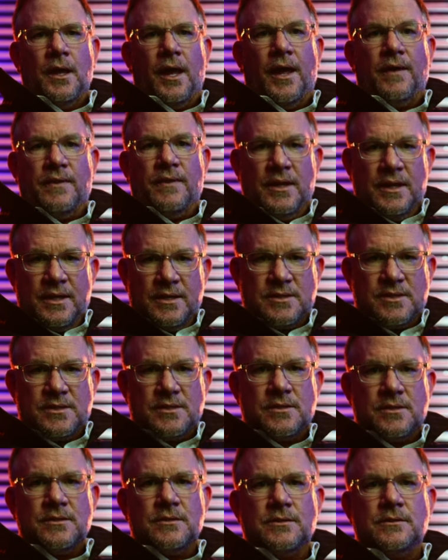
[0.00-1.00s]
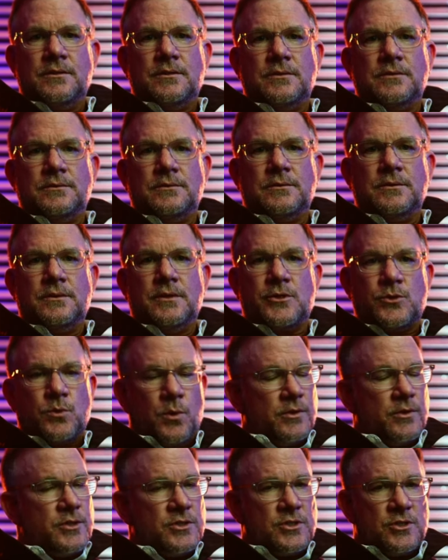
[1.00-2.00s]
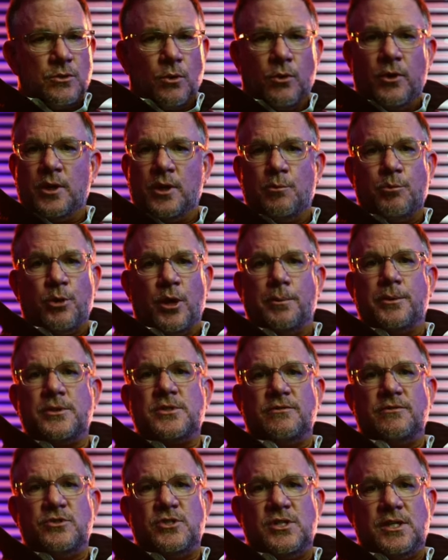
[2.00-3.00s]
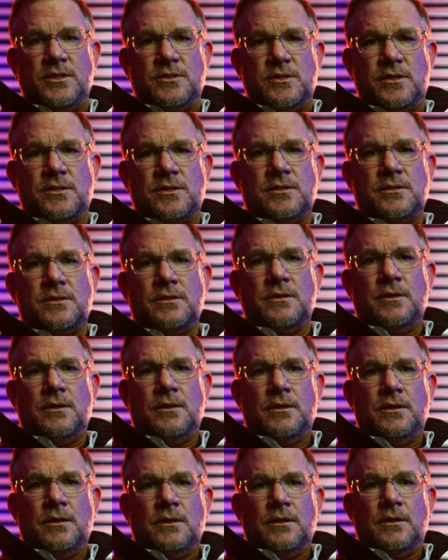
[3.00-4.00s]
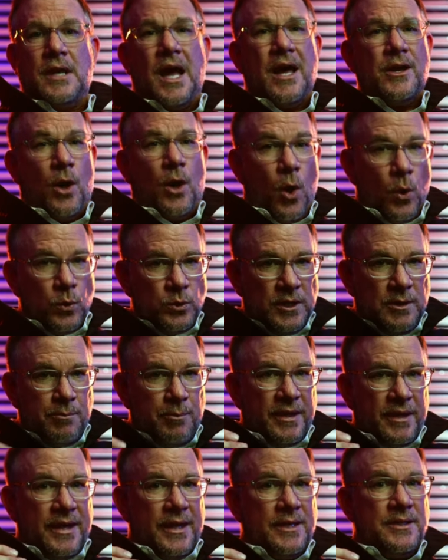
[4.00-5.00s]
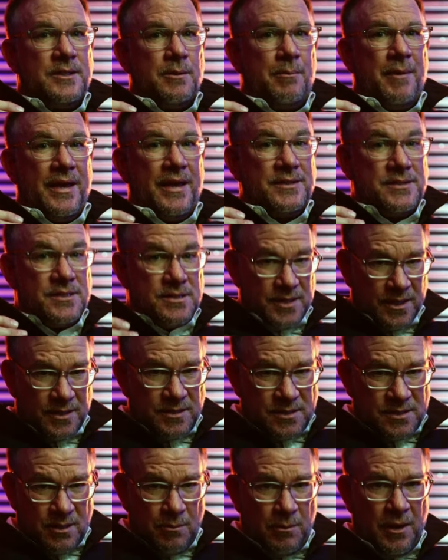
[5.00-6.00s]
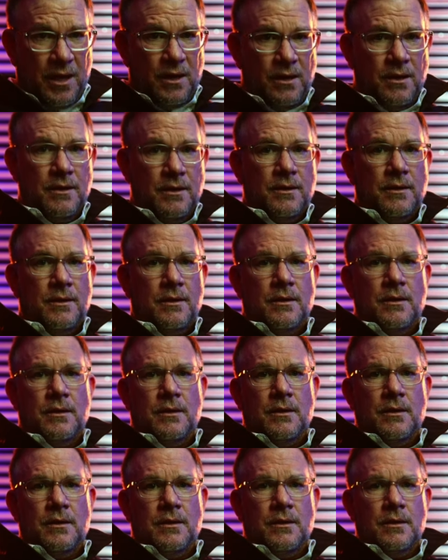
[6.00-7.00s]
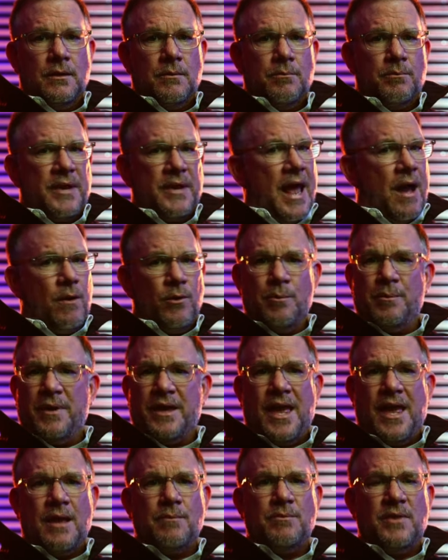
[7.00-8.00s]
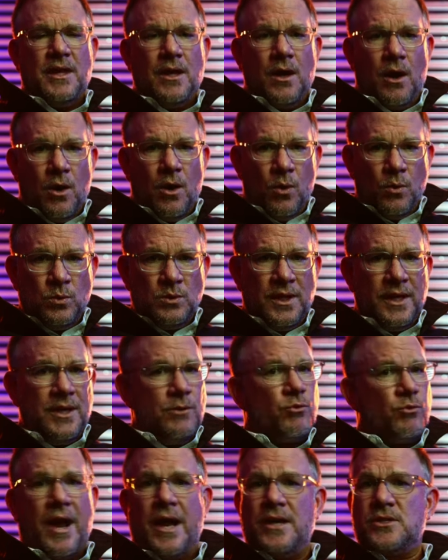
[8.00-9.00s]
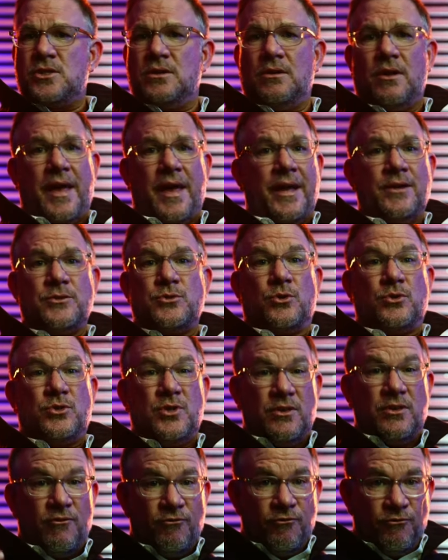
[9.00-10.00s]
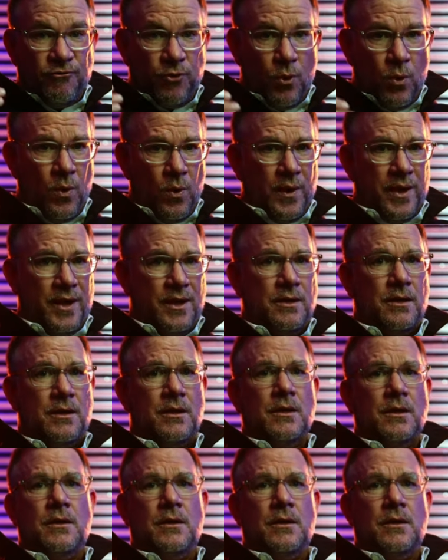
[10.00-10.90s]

And this is where the story and purpose of Jesus not only begin to make sense to me, but how it became the only rational answer to the void